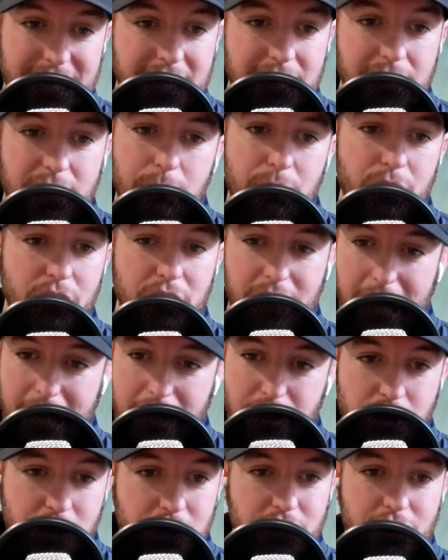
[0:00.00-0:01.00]

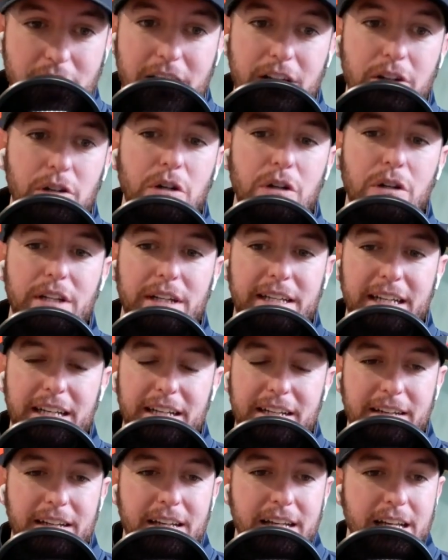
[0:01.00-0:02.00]
communication channel. It
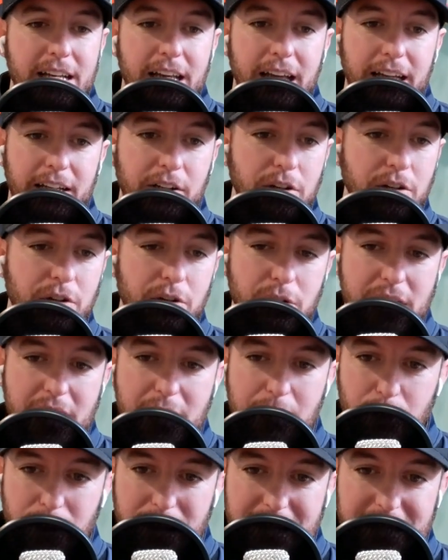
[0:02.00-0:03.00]
can
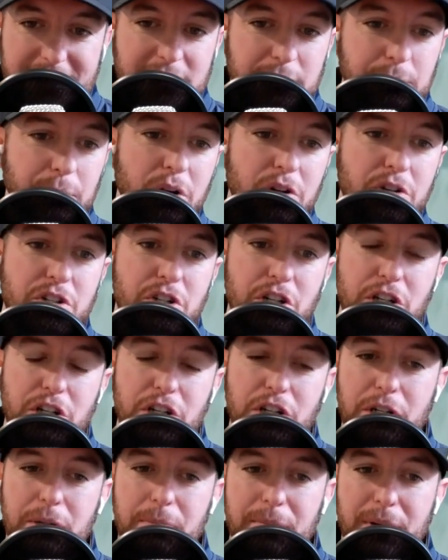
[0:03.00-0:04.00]
create brand
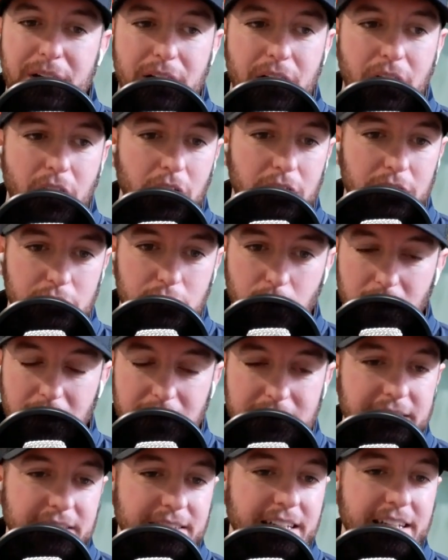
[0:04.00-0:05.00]
exposure all
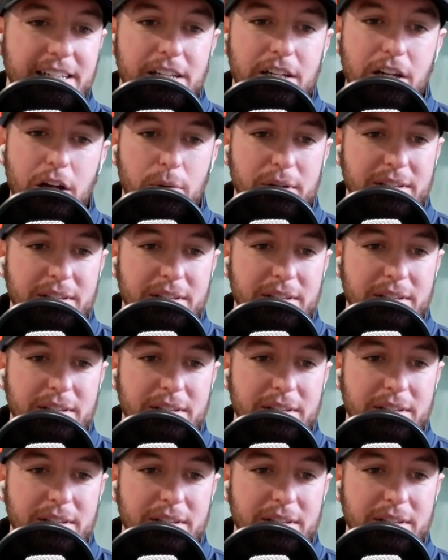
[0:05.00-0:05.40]
across. And then, with